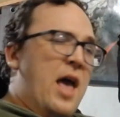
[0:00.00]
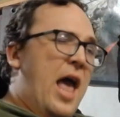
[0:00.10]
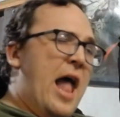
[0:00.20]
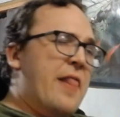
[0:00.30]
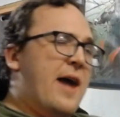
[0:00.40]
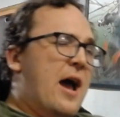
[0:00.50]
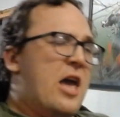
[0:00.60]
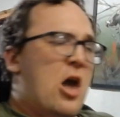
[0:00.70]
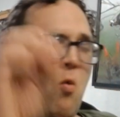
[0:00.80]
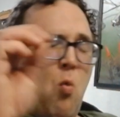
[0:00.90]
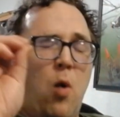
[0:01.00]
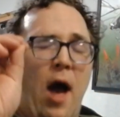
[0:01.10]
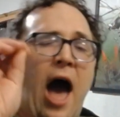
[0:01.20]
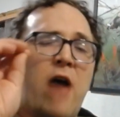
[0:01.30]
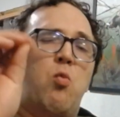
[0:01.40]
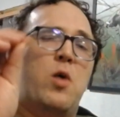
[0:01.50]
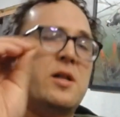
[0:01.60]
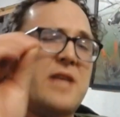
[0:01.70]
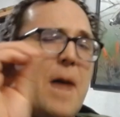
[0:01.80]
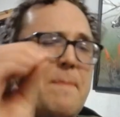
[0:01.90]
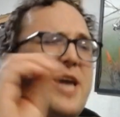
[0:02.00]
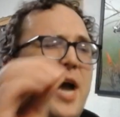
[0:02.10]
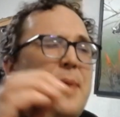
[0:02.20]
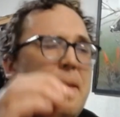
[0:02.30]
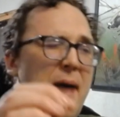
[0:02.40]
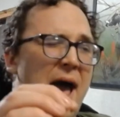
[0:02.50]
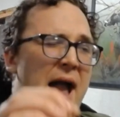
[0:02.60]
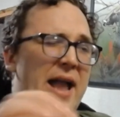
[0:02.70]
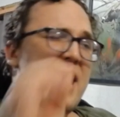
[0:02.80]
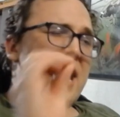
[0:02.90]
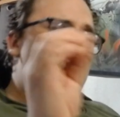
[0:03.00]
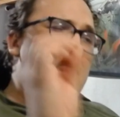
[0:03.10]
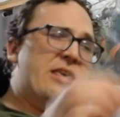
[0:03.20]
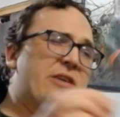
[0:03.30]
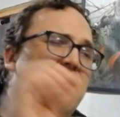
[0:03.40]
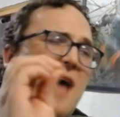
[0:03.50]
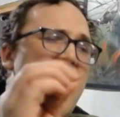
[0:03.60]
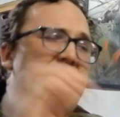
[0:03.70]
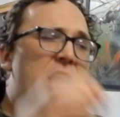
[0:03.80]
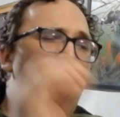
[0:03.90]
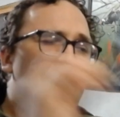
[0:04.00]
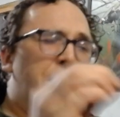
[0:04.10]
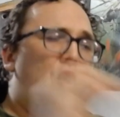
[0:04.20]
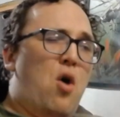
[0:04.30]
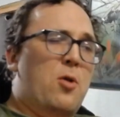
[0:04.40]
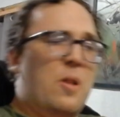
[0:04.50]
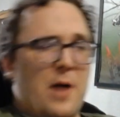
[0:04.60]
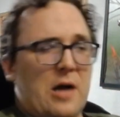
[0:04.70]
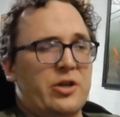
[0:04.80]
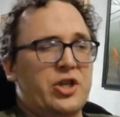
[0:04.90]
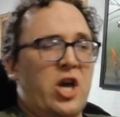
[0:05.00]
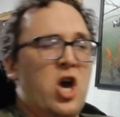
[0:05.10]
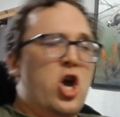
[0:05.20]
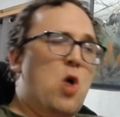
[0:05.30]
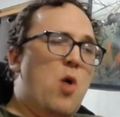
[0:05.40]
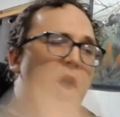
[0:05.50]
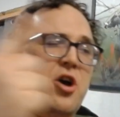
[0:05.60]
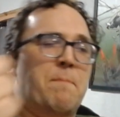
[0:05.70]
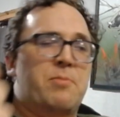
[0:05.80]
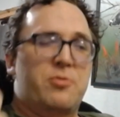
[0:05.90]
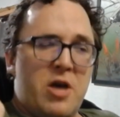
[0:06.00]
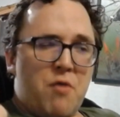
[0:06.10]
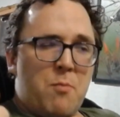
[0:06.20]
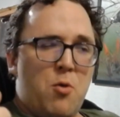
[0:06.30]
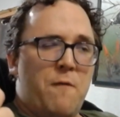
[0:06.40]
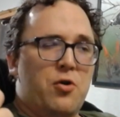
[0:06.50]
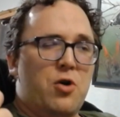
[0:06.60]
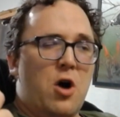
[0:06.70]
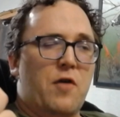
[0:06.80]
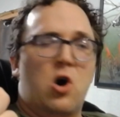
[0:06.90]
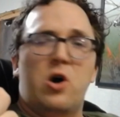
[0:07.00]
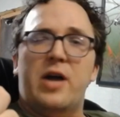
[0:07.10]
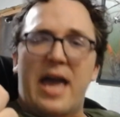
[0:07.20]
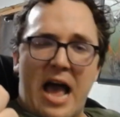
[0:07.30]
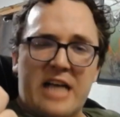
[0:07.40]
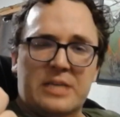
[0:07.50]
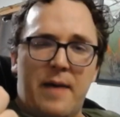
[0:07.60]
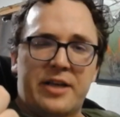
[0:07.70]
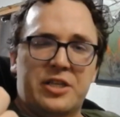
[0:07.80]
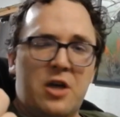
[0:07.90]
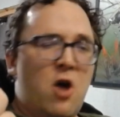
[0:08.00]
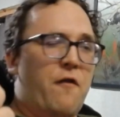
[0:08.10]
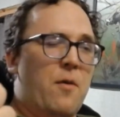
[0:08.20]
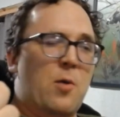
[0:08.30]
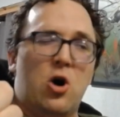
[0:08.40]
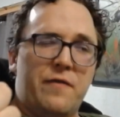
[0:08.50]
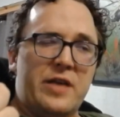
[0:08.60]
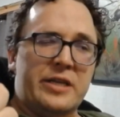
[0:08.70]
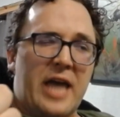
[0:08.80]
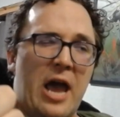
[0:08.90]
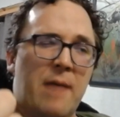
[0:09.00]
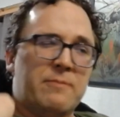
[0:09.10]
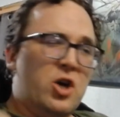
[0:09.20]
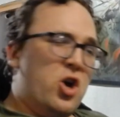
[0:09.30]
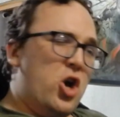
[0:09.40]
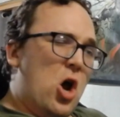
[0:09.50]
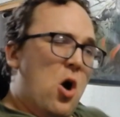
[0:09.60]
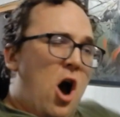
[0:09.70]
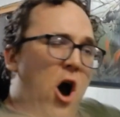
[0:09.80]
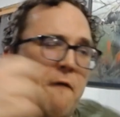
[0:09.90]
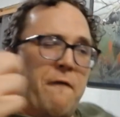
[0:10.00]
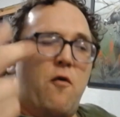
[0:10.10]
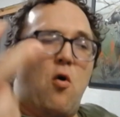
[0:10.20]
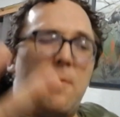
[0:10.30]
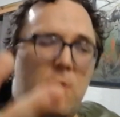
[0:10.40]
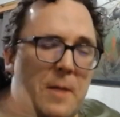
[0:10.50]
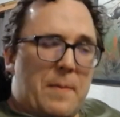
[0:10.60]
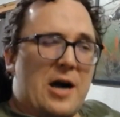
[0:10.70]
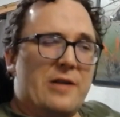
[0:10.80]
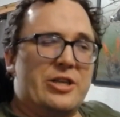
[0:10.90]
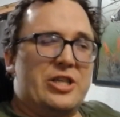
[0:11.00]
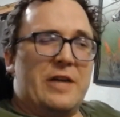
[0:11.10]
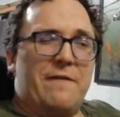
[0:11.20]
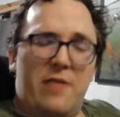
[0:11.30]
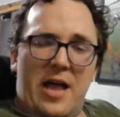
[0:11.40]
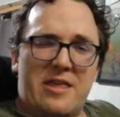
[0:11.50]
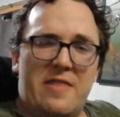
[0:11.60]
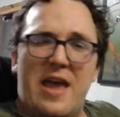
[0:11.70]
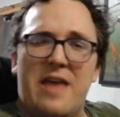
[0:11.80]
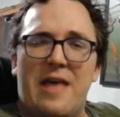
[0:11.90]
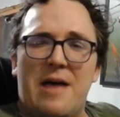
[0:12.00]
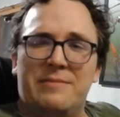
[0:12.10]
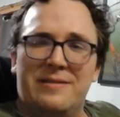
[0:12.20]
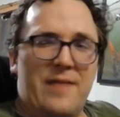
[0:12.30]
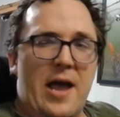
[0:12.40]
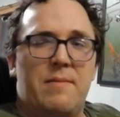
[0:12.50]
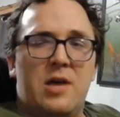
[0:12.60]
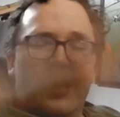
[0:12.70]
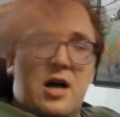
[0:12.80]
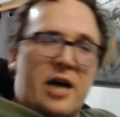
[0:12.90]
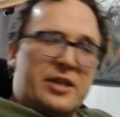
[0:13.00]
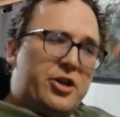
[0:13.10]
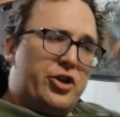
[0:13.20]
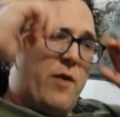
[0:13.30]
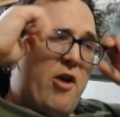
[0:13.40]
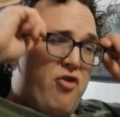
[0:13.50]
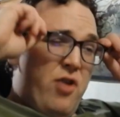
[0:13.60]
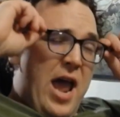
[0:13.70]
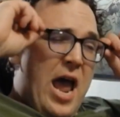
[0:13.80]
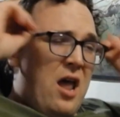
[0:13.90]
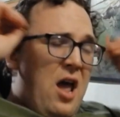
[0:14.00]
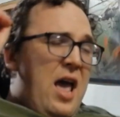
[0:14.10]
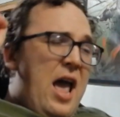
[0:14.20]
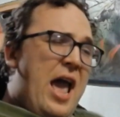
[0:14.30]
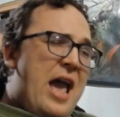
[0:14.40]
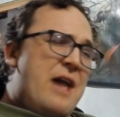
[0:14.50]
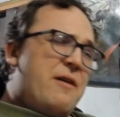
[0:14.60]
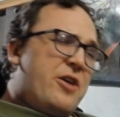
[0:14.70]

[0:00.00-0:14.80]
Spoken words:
And I will not be coming back until I get a formal apology. You know, a complete removal of all gay aspects from all these games, you know, a formal apology for like the they them like situation, and a